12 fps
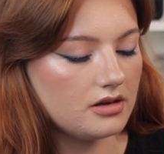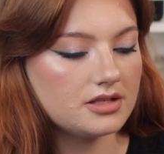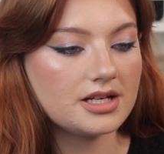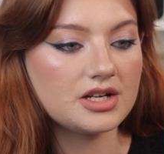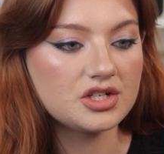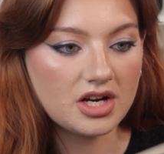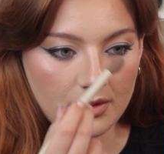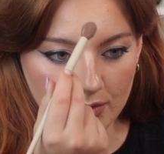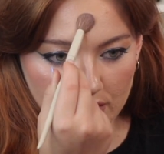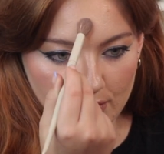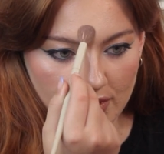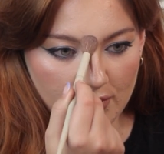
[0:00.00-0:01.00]
touching up
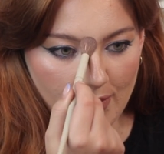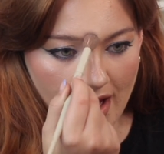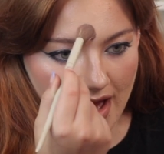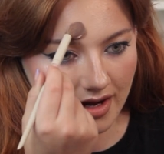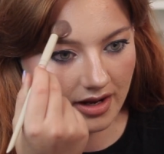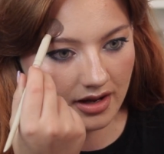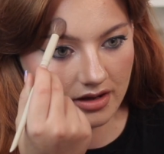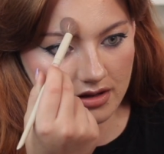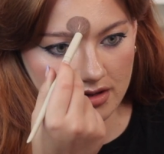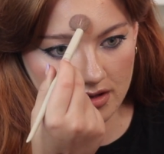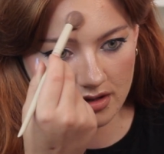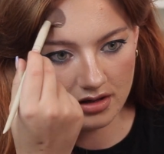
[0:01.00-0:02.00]
with a bit of powder
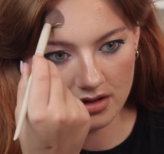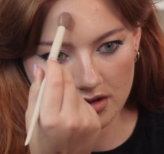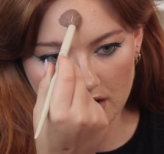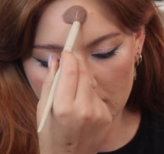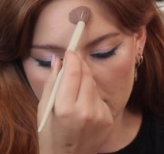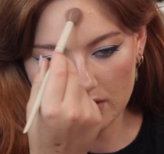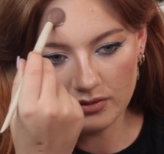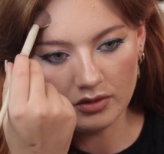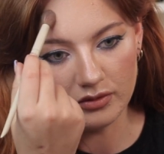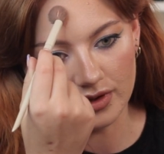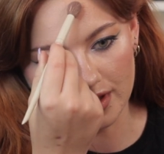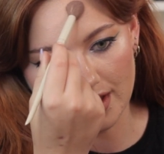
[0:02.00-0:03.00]

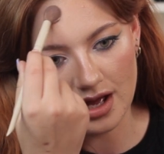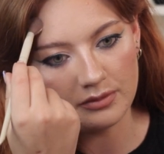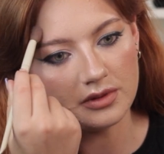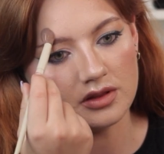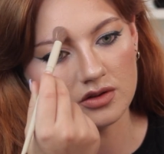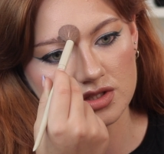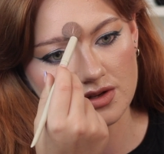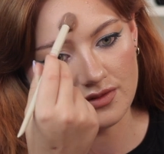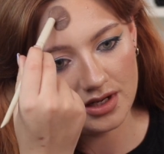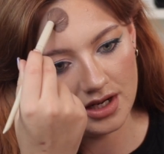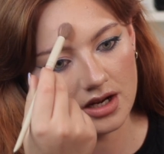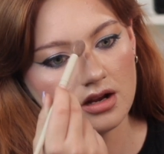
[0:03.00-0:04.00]
will really help the
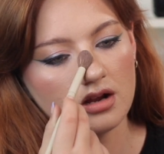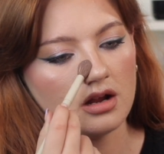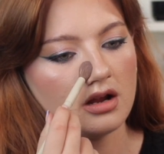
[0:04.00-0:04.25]
longevity.